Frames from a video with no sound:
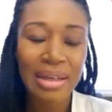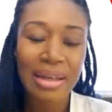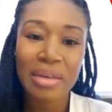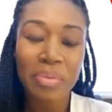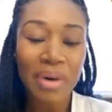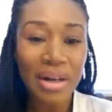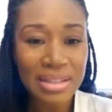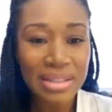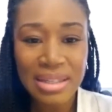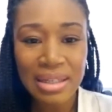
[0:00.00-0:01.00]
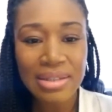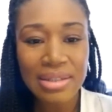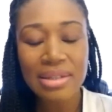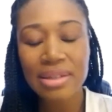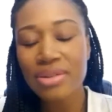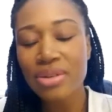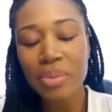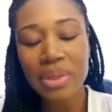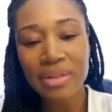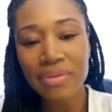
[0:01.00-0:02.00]
in politics, in so
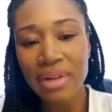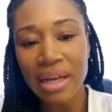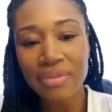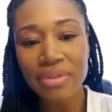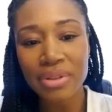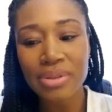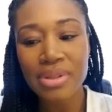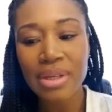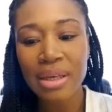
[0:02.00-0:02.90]
many different avenues.